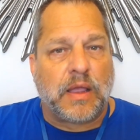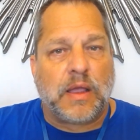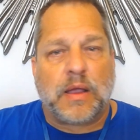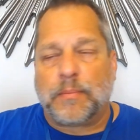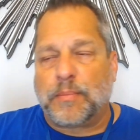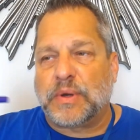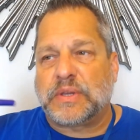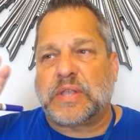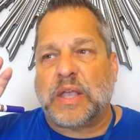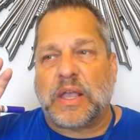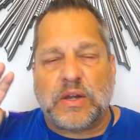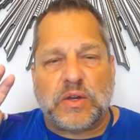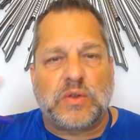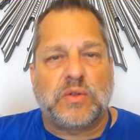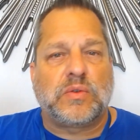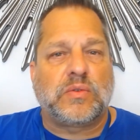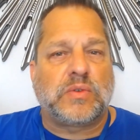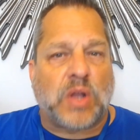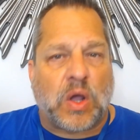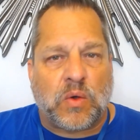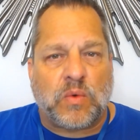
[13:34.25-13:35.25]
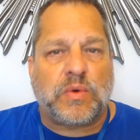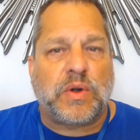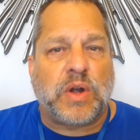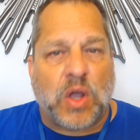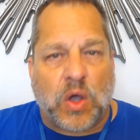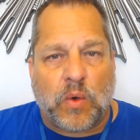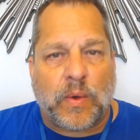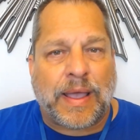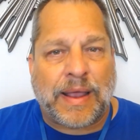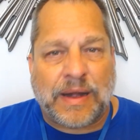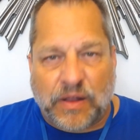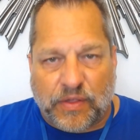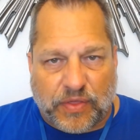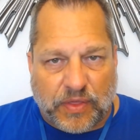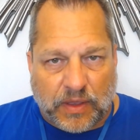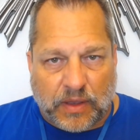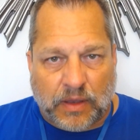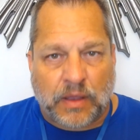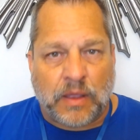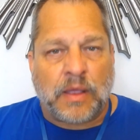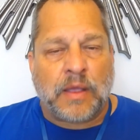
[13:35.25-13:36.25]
Pretend you don't know anything.